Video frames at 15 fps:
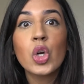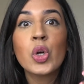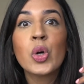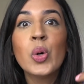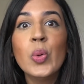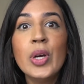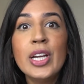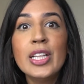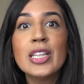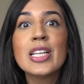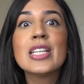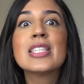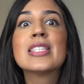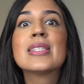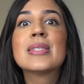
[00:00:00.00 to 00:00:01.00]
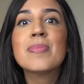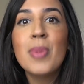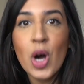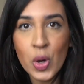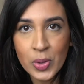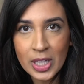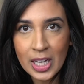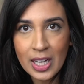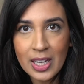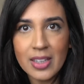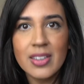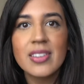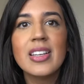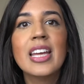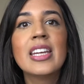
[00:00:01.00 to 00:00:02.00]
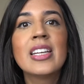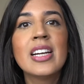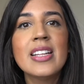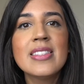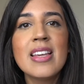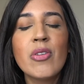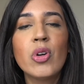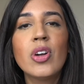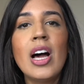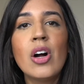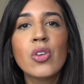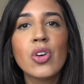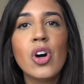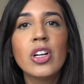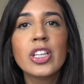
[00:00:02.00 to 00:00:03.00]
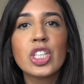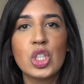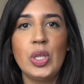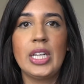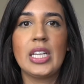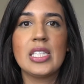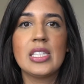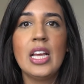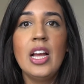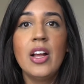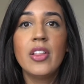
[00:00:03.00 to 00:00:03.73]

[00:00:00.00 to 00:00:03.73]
quit smoking, and cut down on alcoholic drinks.